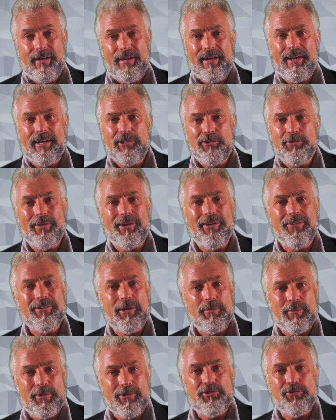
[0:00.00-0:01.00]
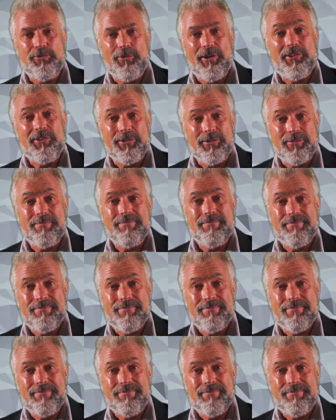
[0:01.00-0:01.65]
and ground-up construction.